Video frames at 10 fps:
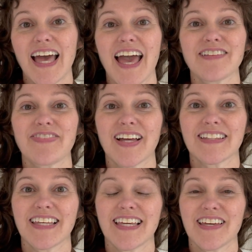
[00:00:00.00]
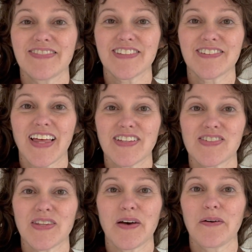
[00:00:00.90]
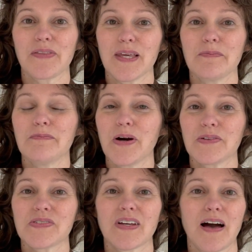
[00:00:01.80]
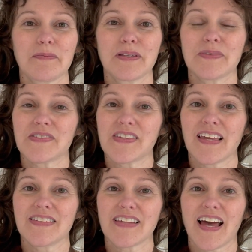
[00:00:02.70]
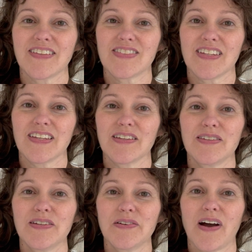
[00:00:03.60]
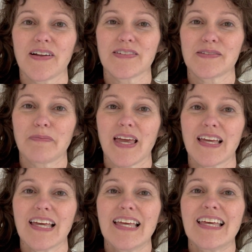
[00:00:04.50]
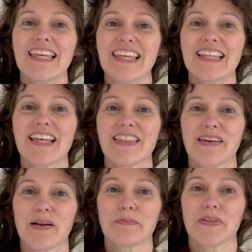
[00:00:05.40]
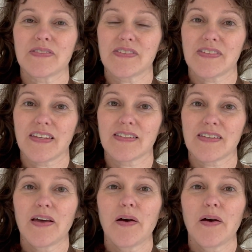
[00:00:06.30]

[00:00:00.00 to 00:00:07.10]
And finally, if you'd like to know the most common mistakes I see new artists make in their businesses,